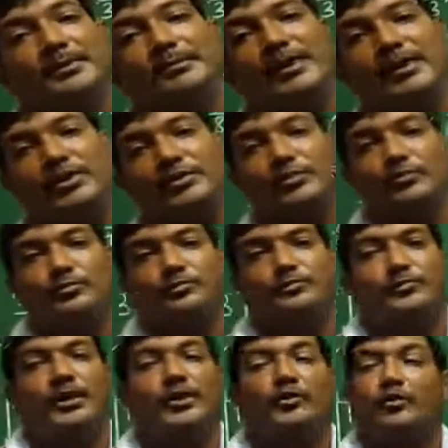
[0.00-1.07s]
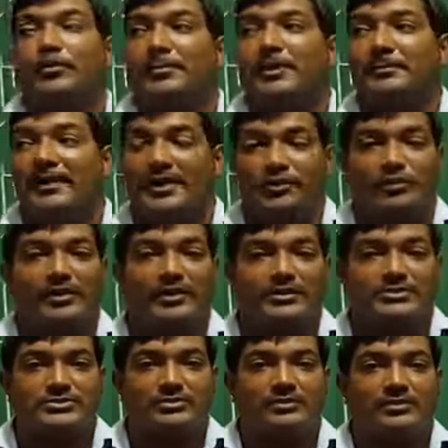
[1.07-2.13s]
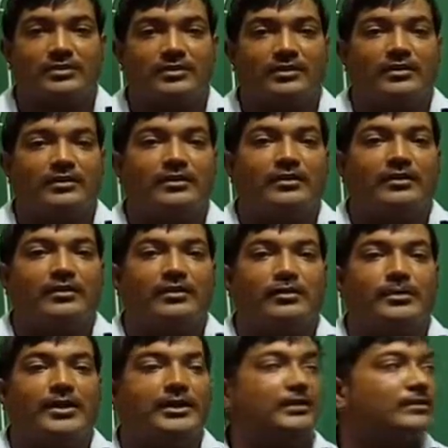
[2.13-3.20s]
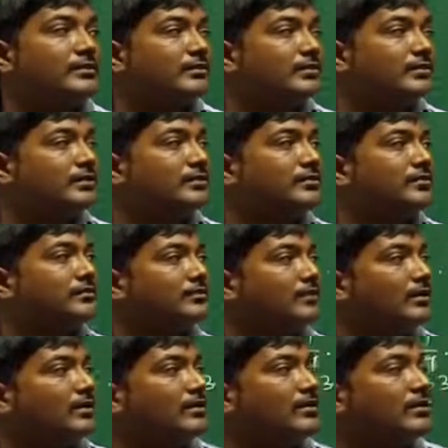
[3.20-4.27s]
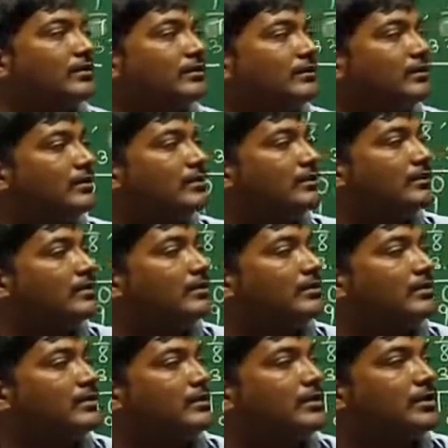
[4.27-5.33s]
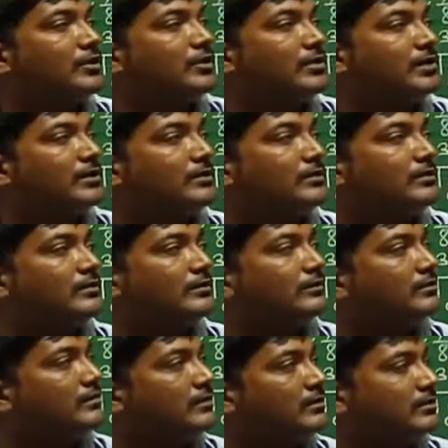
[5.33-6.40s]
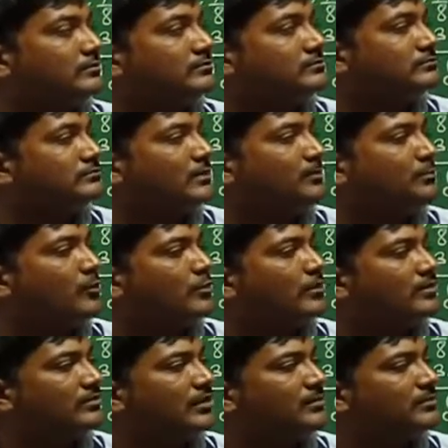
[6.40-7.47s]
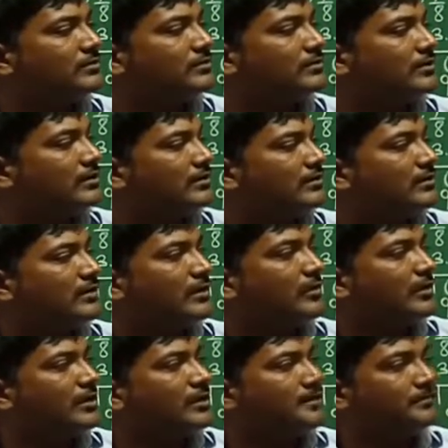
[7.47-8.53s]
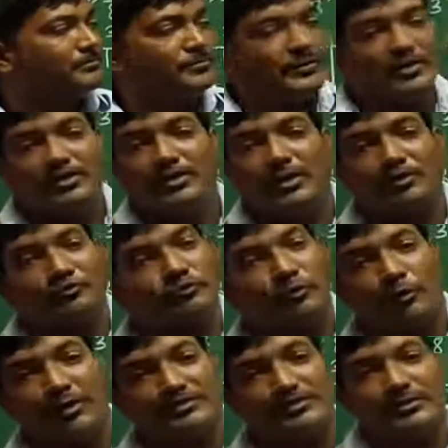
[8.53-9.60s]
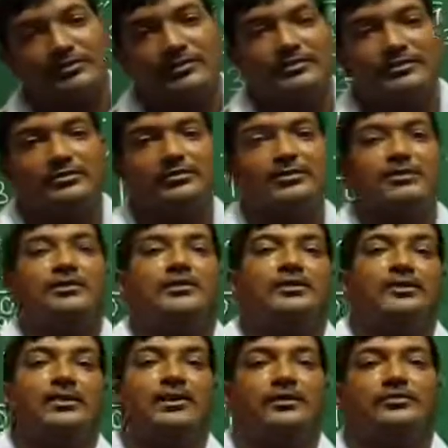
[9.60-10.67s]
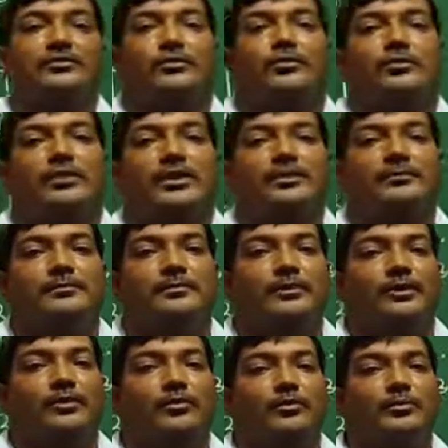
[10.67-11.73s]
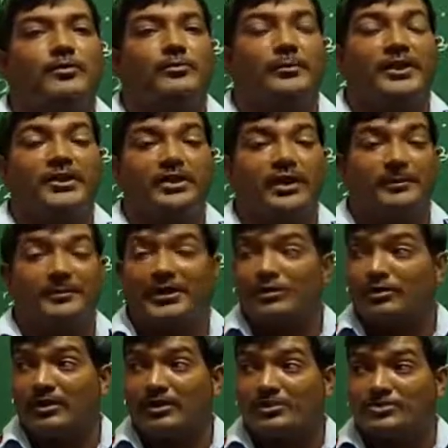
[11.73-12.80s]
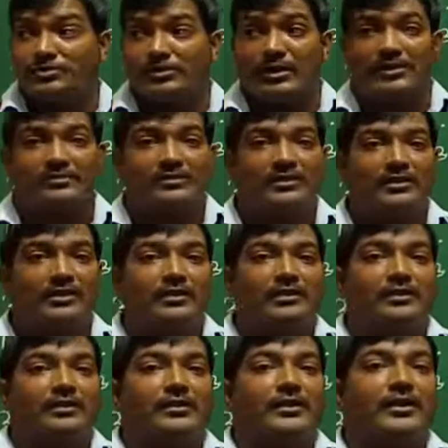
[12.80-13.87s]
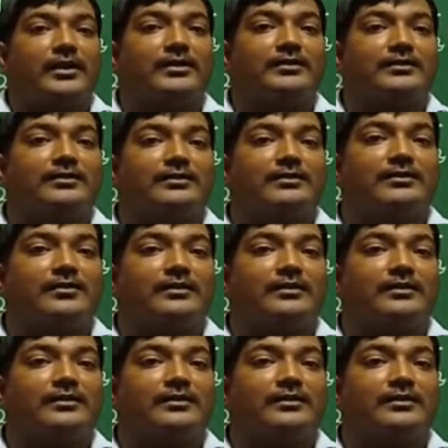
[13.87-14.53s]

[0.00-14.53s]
P by Q. I hope I made you understood. Okay, and this are like important sums. Okay, and you have to focus on this. Okay, I hope I made you understood, guys, and